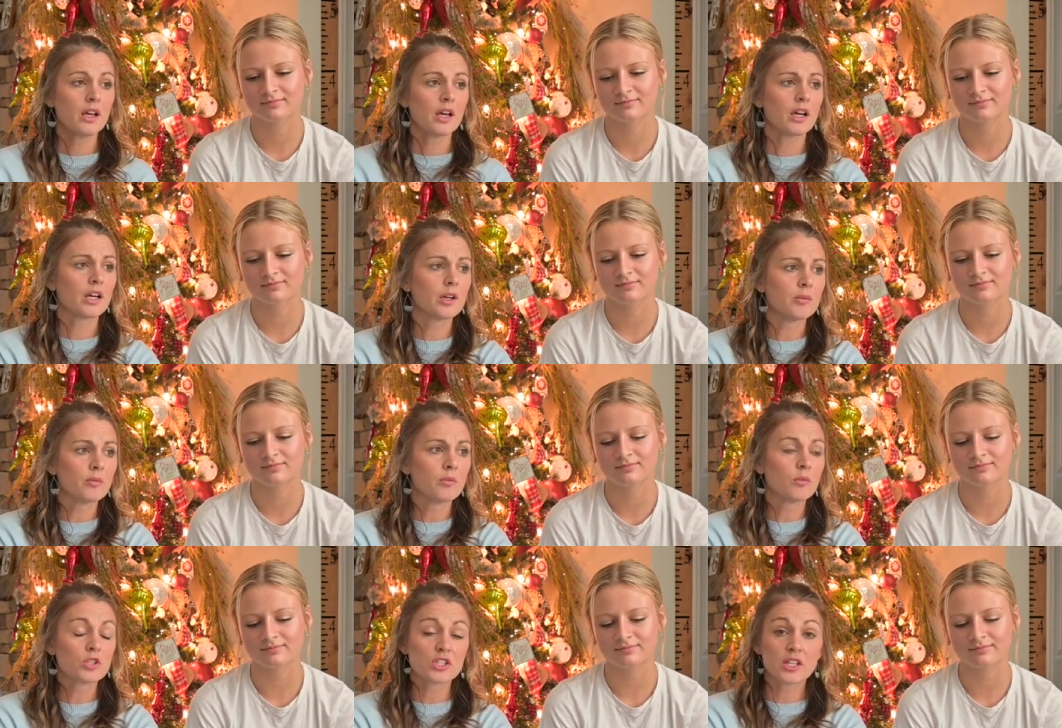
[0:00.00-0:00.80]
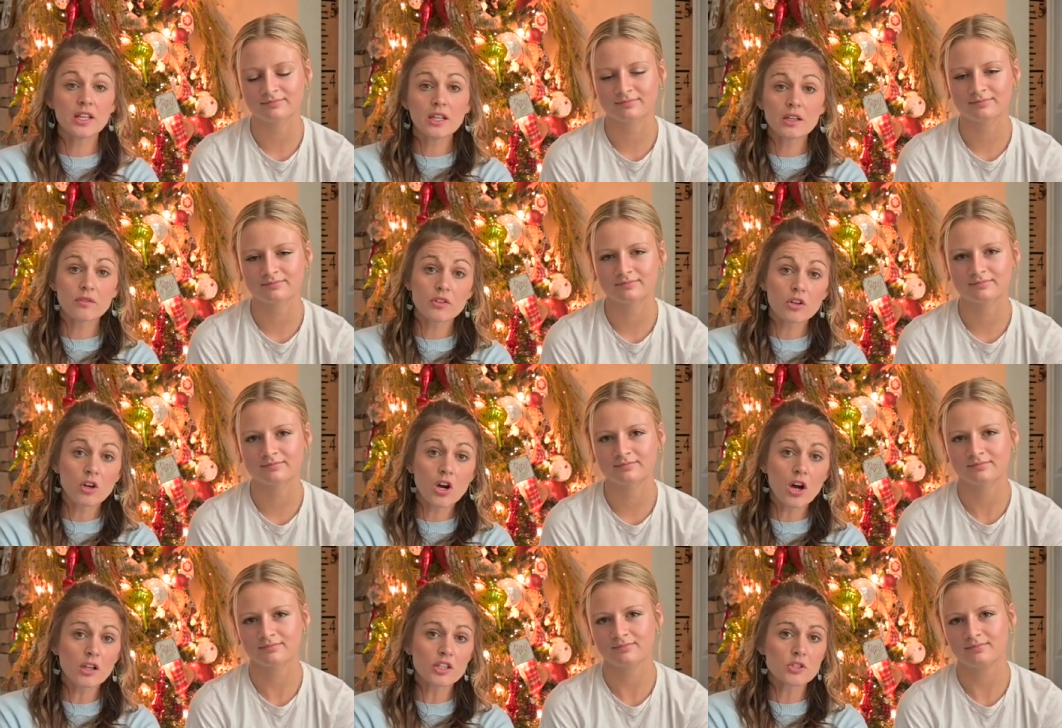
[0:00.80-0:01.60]
Speaker 1: Um, which again, if they're
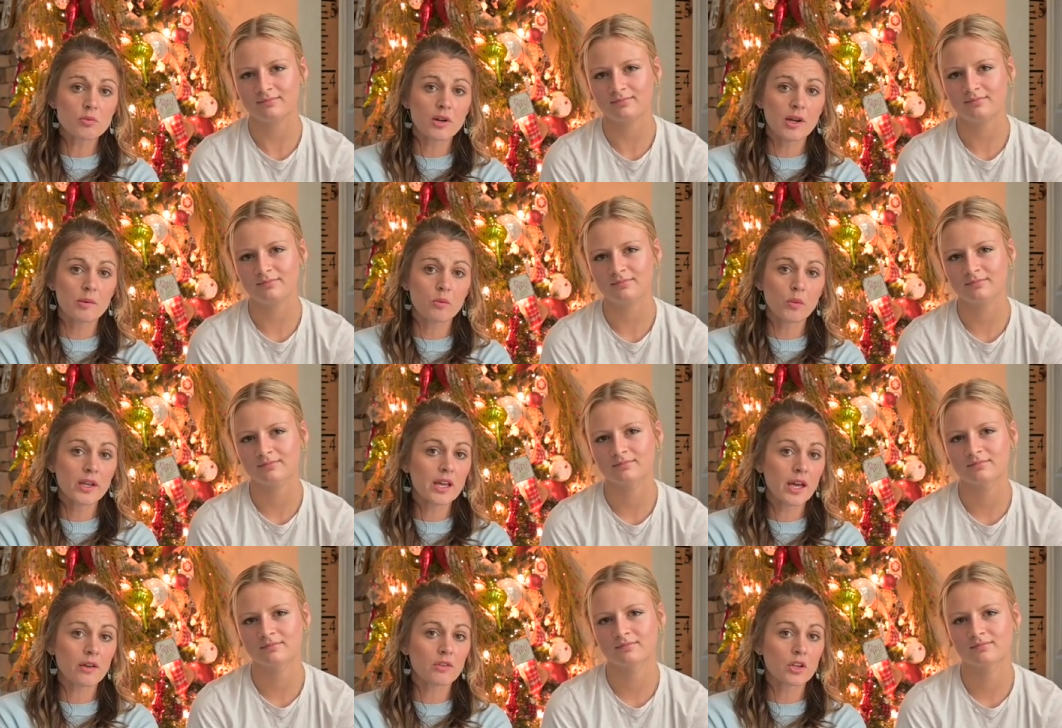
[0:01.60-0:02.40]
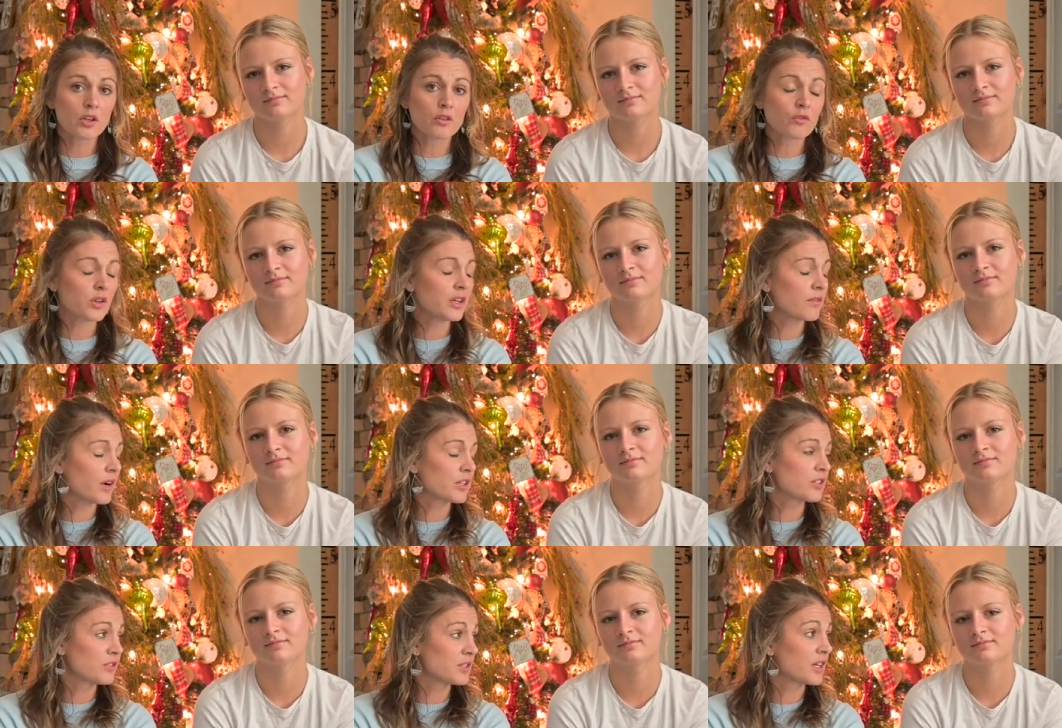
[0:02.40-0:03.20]
college prep, we have a good friend of
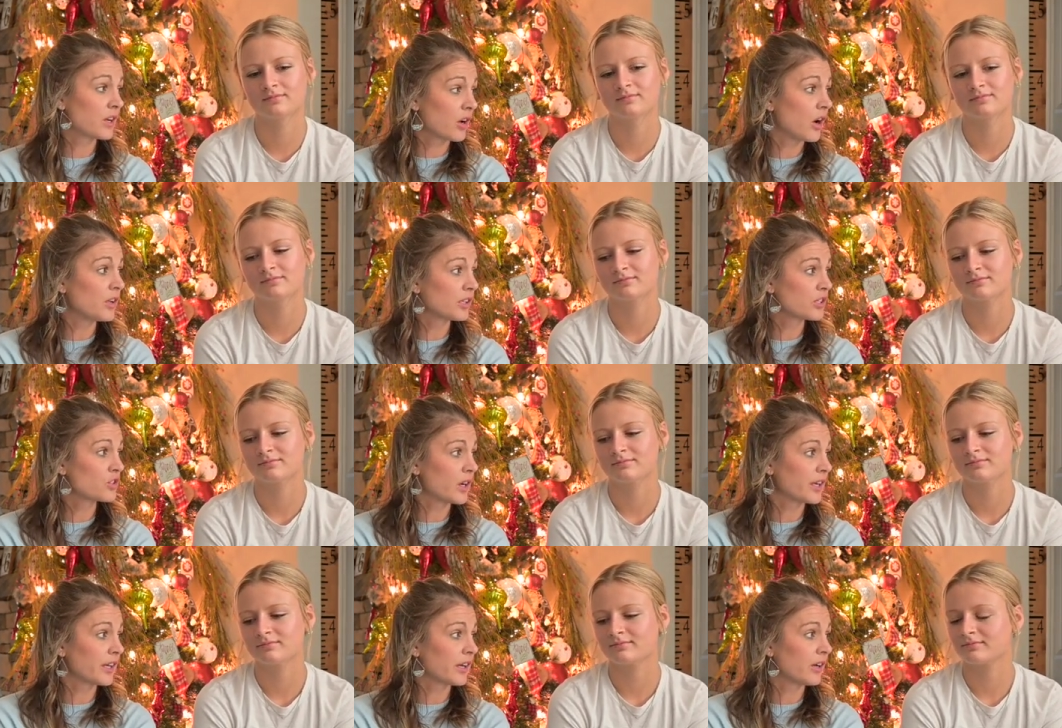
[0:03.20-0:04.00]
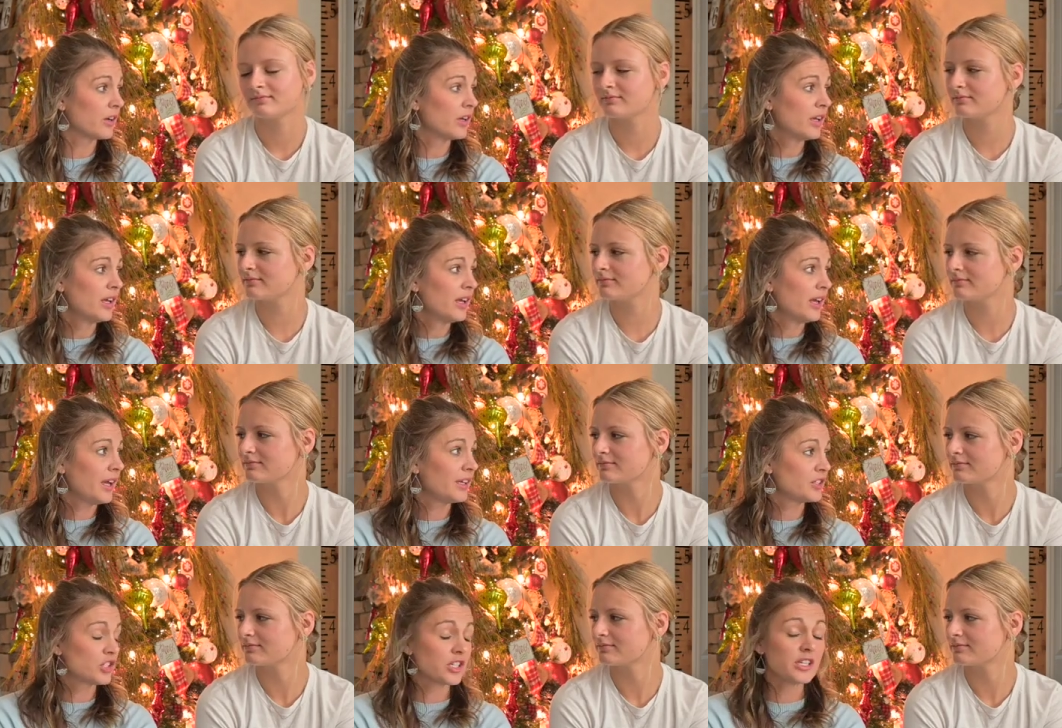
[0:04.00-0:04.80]
ours who's in college right now,
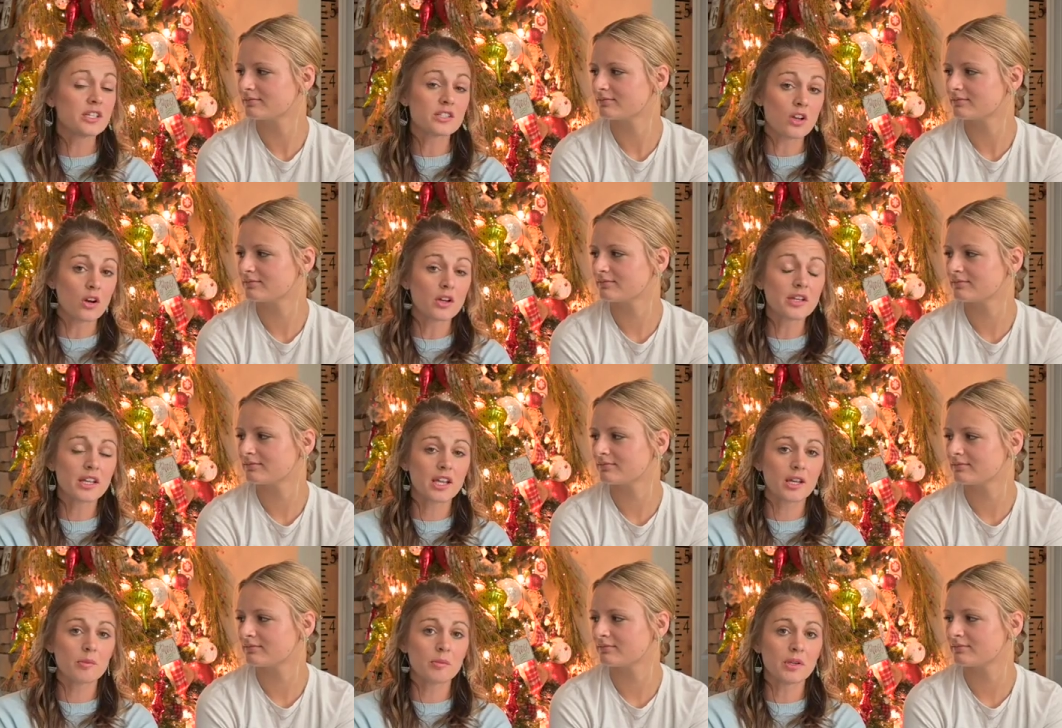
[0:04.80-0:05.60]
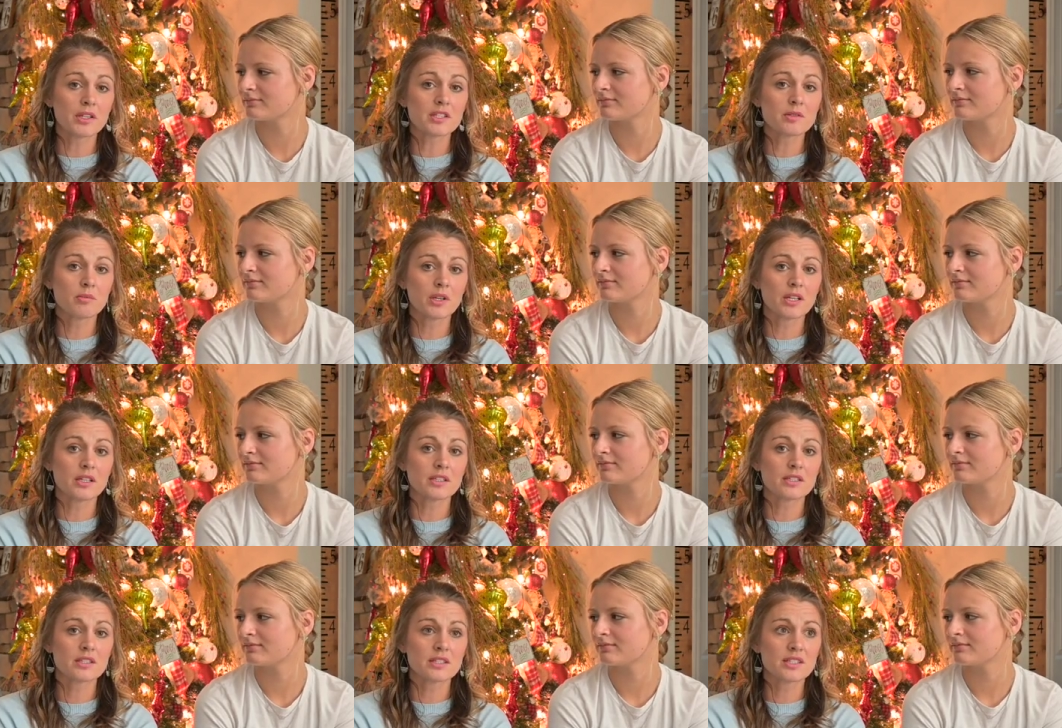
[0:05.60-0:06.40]
and she is on campus,
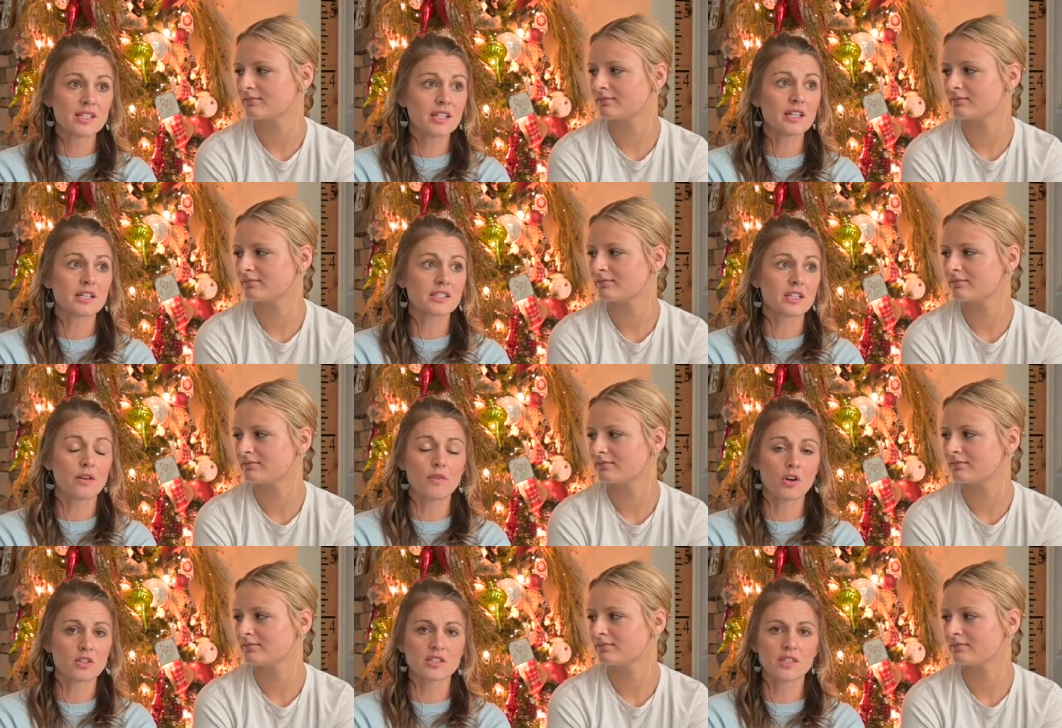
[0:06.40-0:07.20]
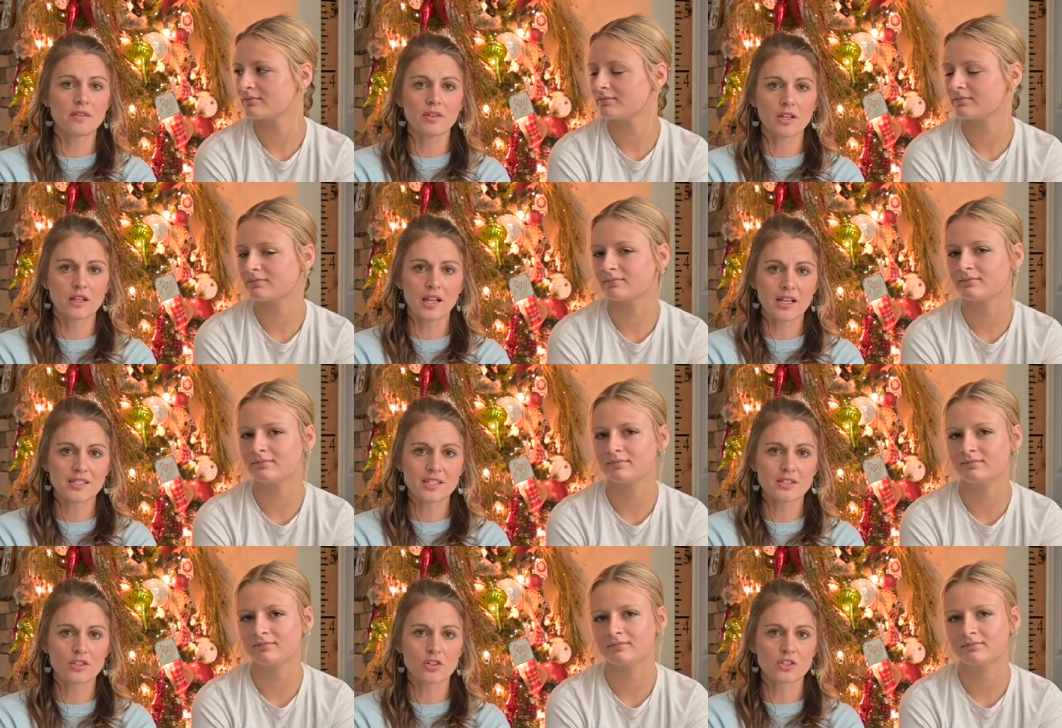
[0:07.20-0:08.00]
but six of her seven
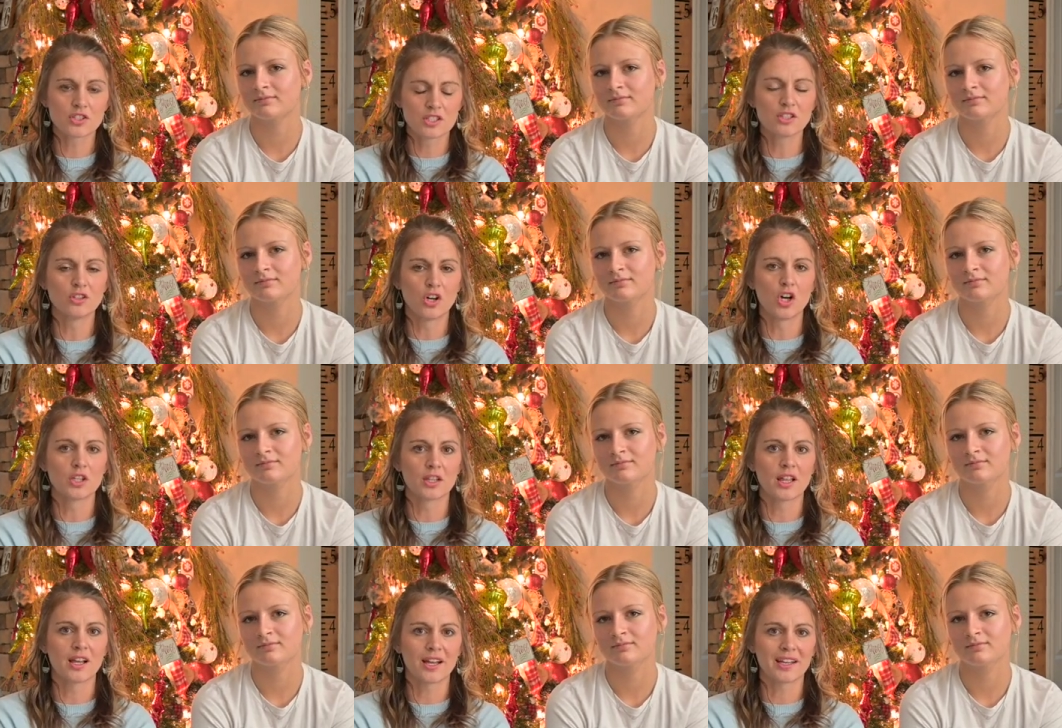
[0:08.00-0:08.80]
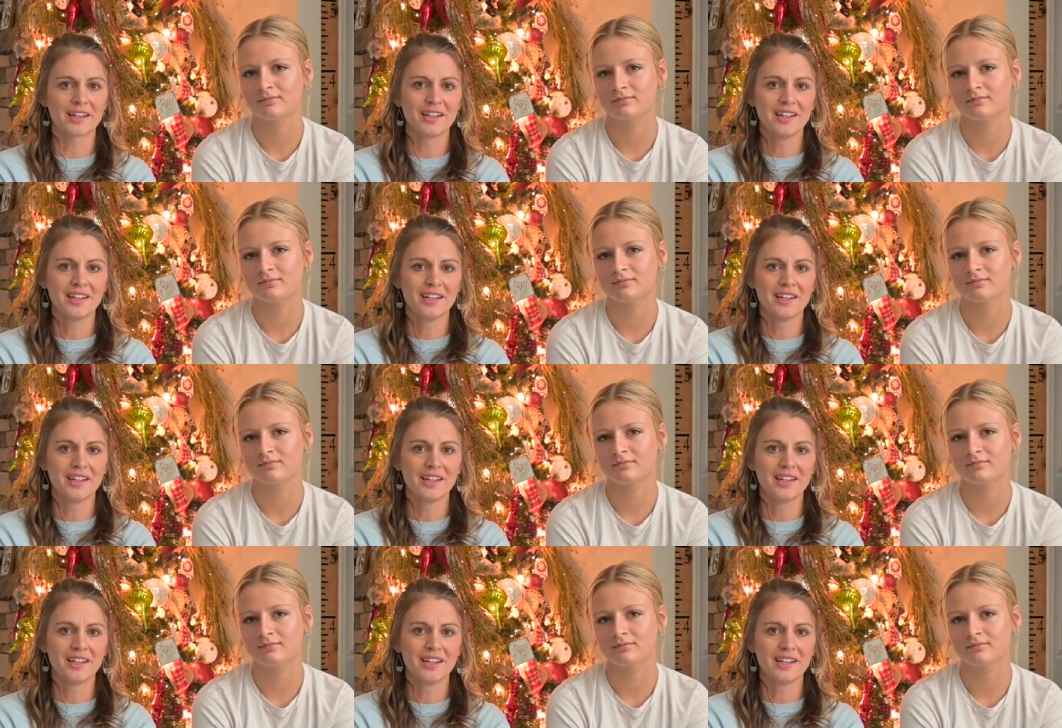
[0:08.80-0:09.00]
classes are still online,